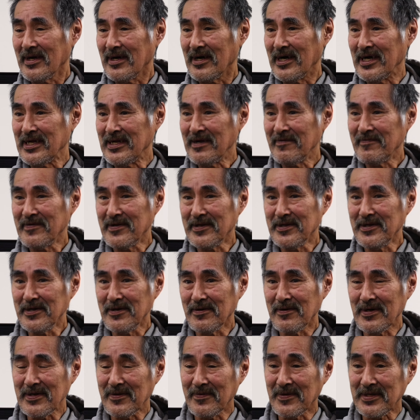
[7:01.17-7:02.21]
I never knew
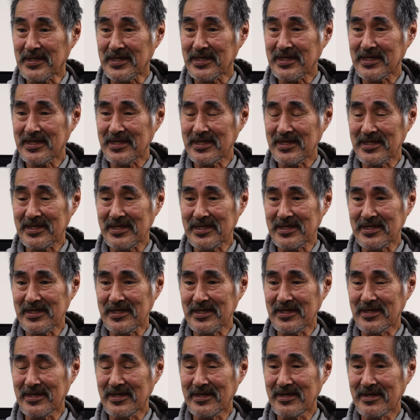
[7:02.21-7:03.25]
what was
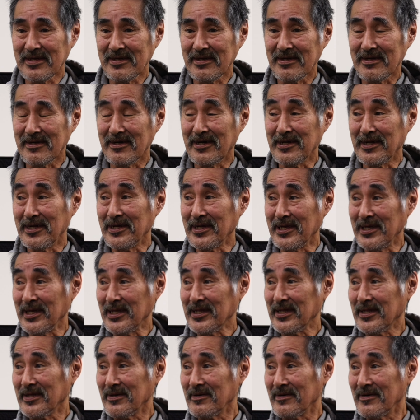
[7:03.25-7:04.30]

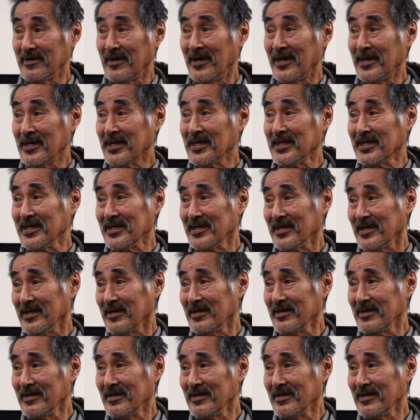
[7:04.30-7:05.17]
underneath the rocks